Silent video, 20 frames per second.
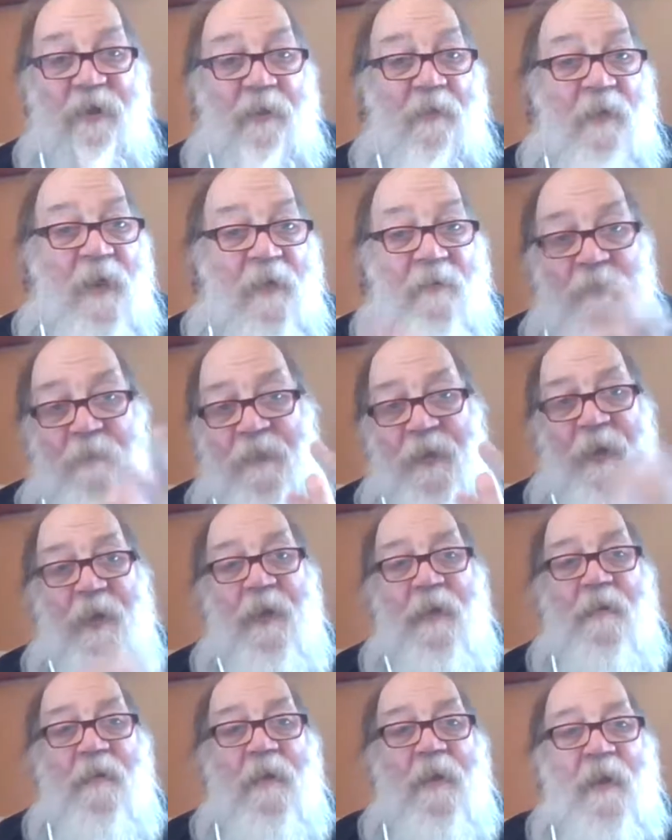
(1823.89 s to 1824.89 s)
We have big,
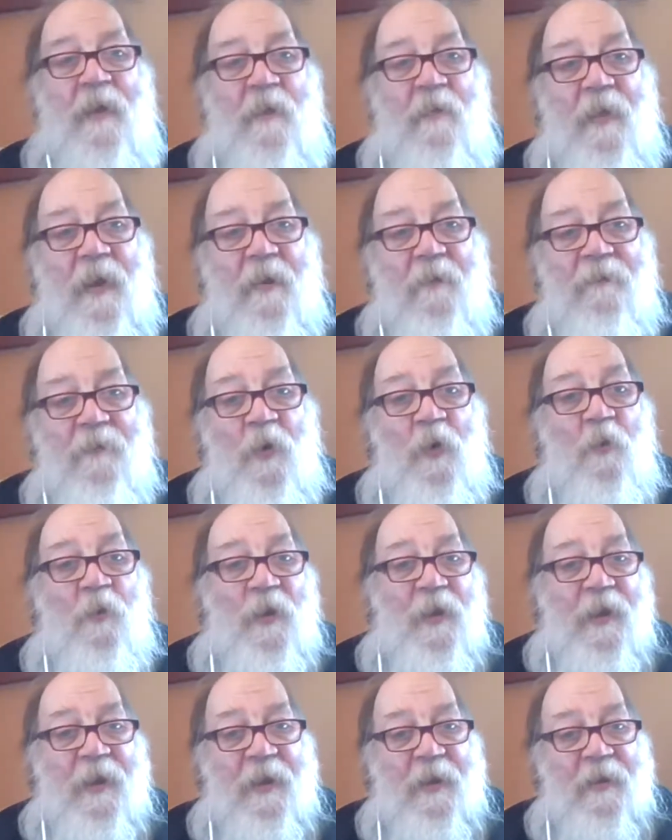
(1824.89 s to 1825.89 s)
we have
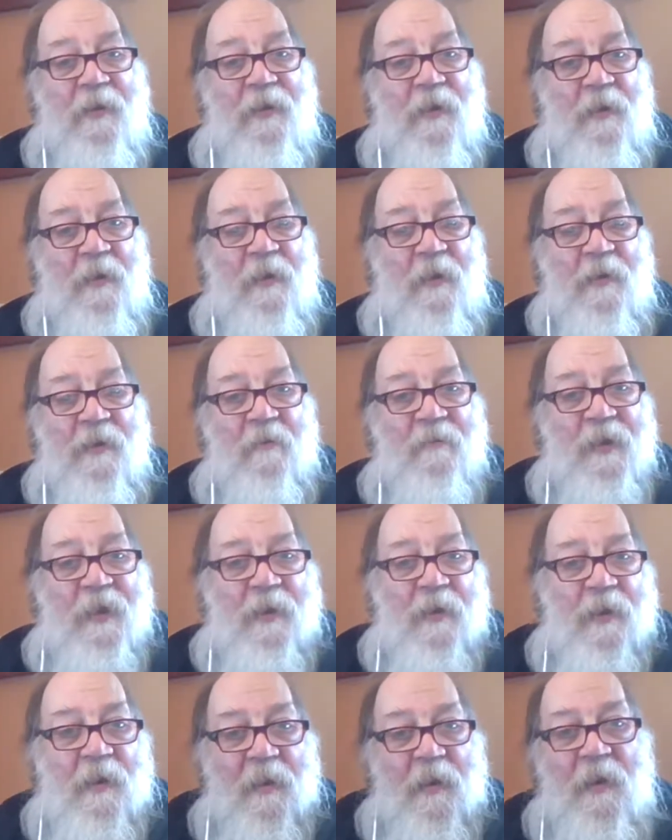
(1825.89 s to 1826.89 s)
Carillion, the
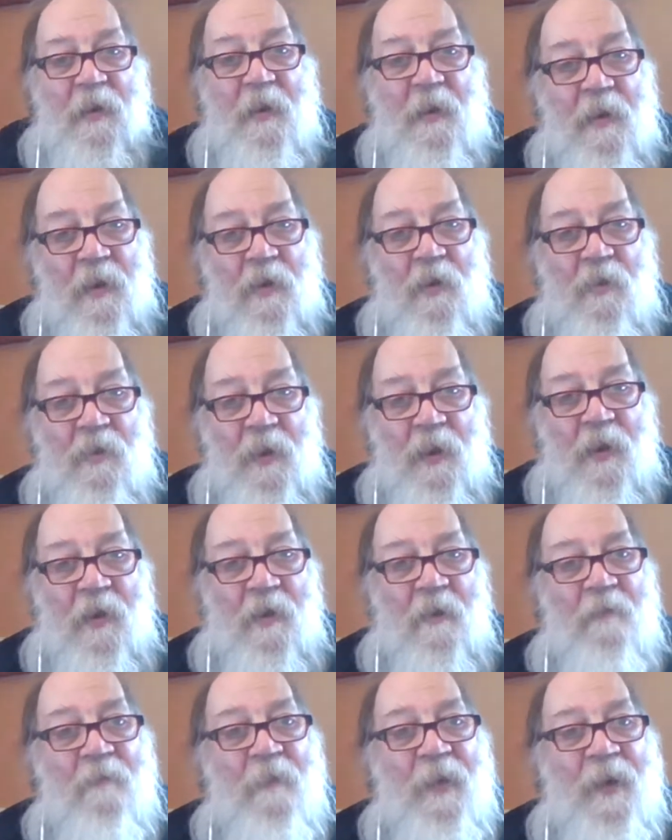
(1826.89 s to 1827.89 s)
big
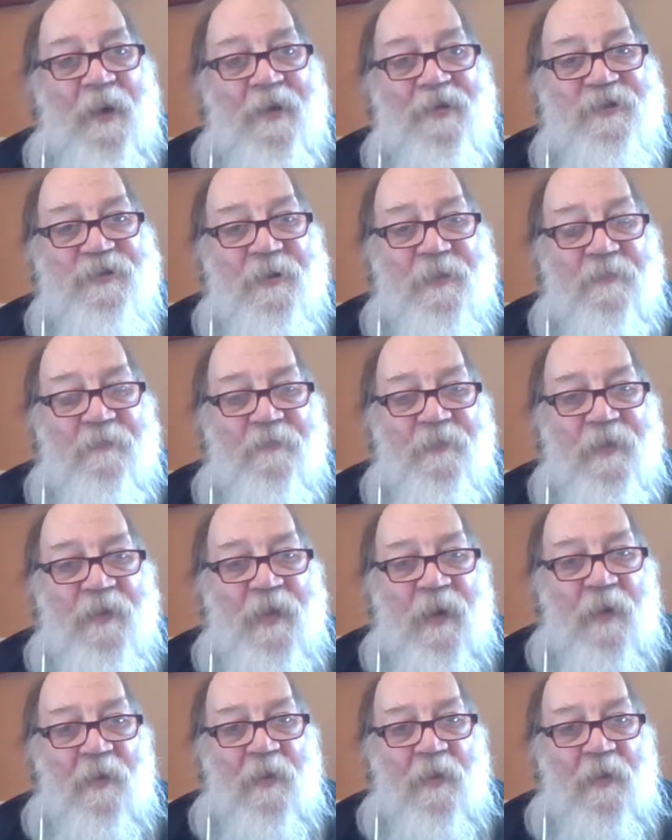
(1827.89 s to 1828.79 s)
gorilla of medicine.